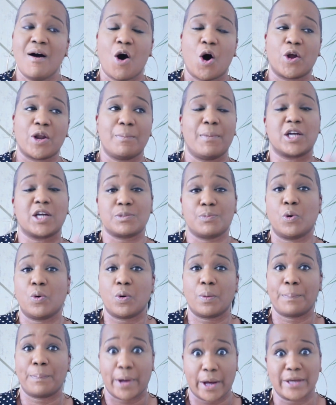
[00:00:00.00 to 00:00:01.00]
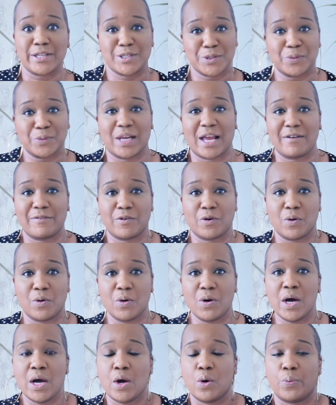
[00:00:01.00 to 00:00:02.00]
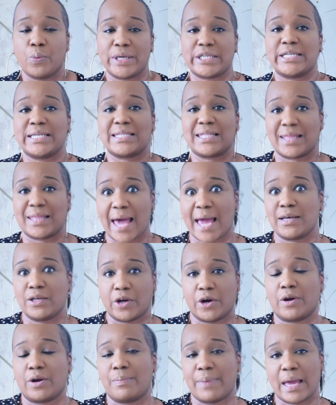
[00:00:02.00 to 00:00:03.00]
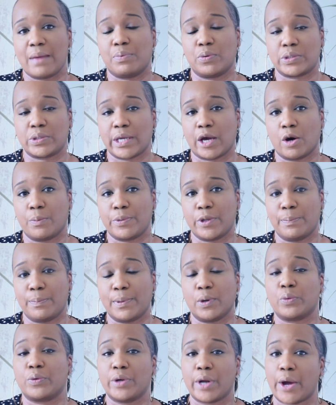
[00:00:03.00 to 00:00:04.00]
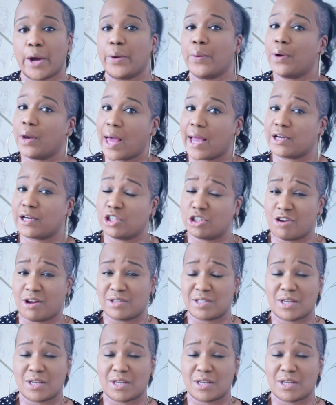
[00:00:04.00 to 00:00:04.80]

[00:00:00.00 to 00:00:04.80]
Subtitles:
on a much more personal level, which is then going to be able to help you build know, like, and trust.